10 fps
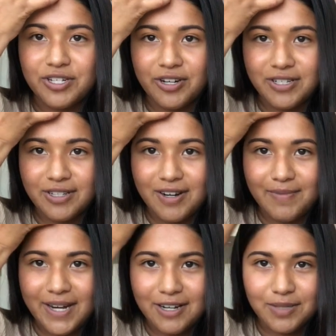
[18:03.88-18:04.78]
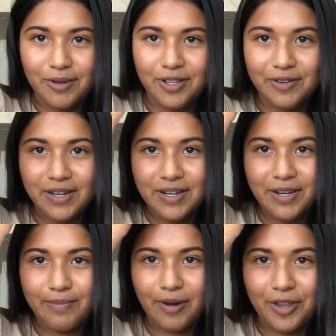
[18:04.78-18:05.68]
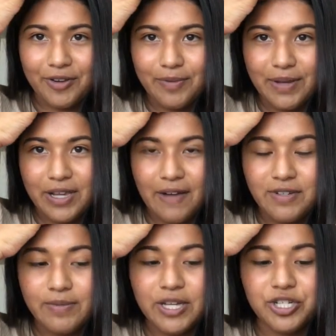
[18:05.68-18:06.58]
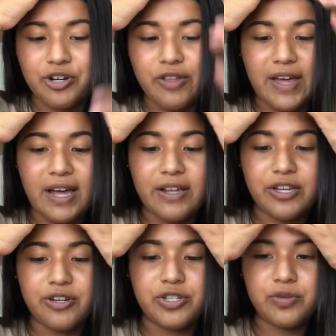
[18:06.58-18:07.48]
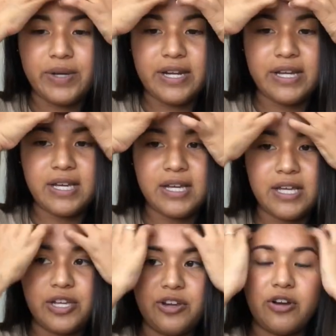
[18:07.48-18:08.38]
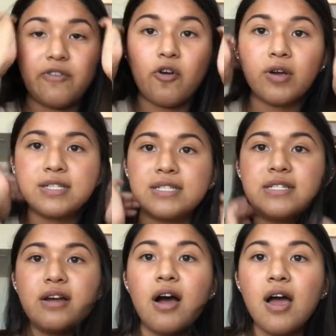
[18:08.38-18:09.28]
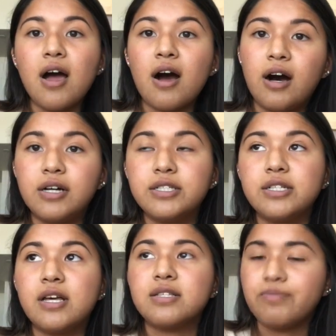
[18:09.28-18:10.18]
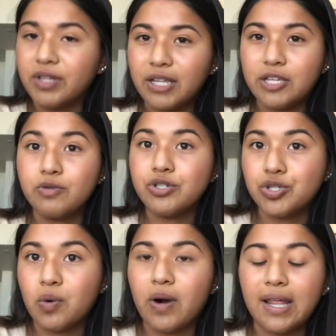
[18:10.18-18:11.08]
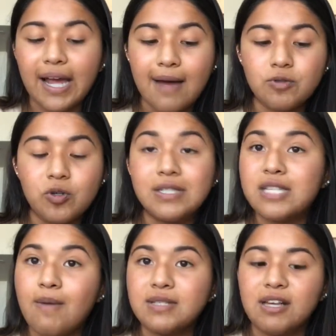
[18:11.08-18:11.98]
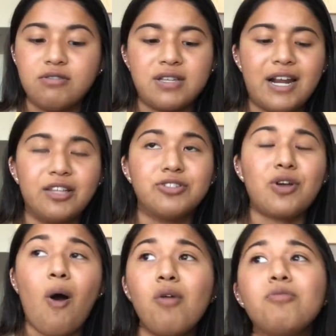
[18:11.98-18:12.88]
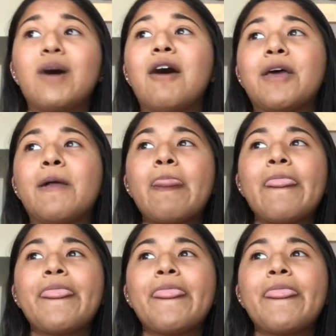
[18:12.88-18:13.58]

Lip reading: sure, sorry, my hair's bothering me. You have to make sure that you're focusing on something that you enjoy. Like, I'm doing stem cells and I learned all about it,